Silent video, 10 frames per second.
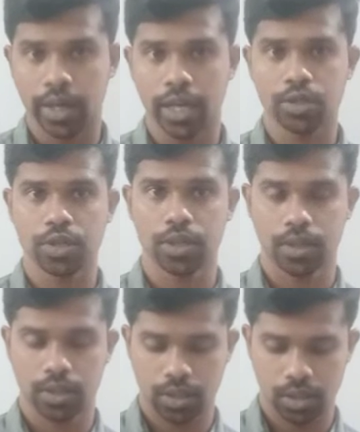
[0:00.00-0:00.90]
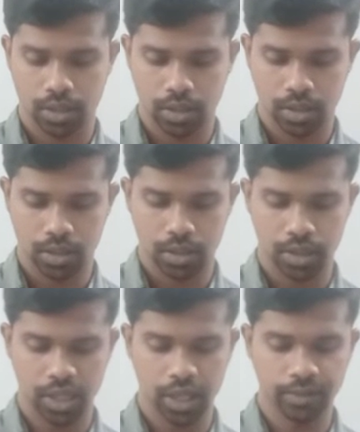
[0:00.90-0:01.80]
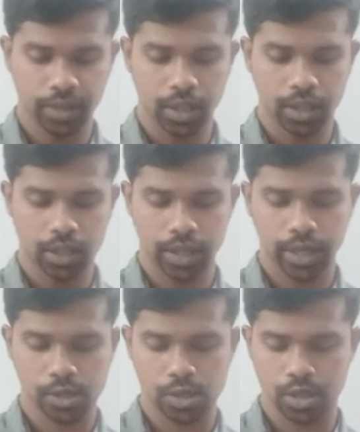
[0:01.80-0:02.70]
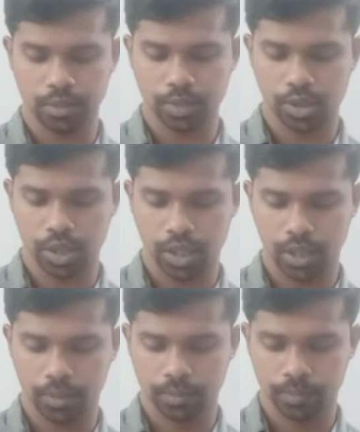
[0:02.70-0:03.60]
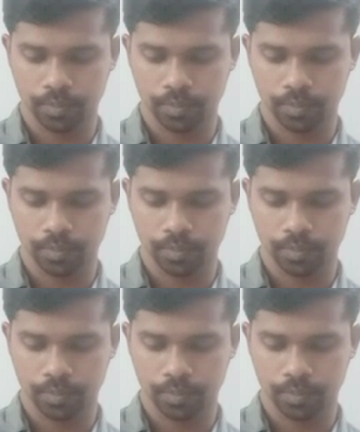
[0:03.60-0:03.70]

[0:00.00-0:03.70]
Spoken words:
yet never in extremity